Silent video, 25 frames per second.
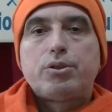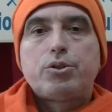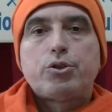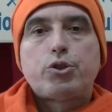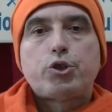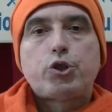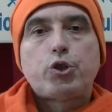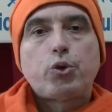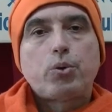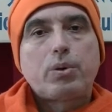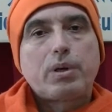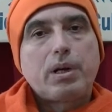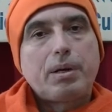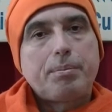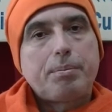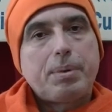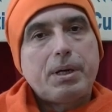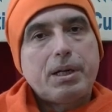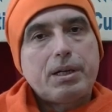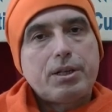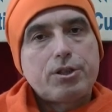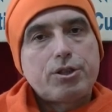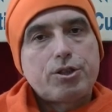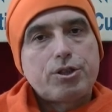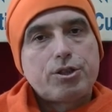Shukla
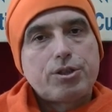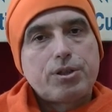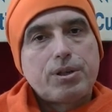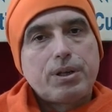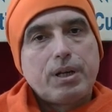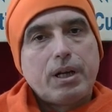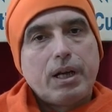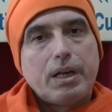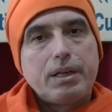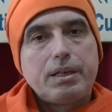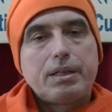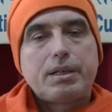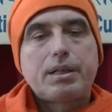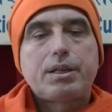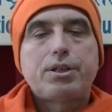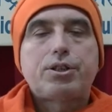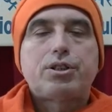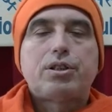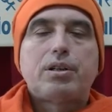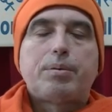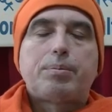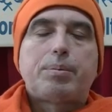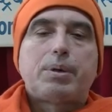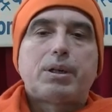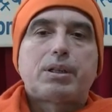Paksh and
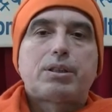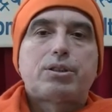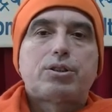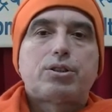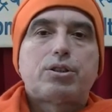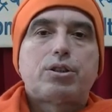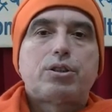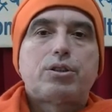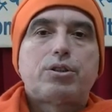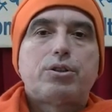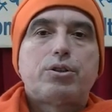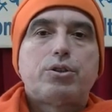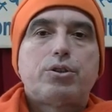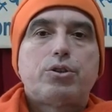Krishna Paksh.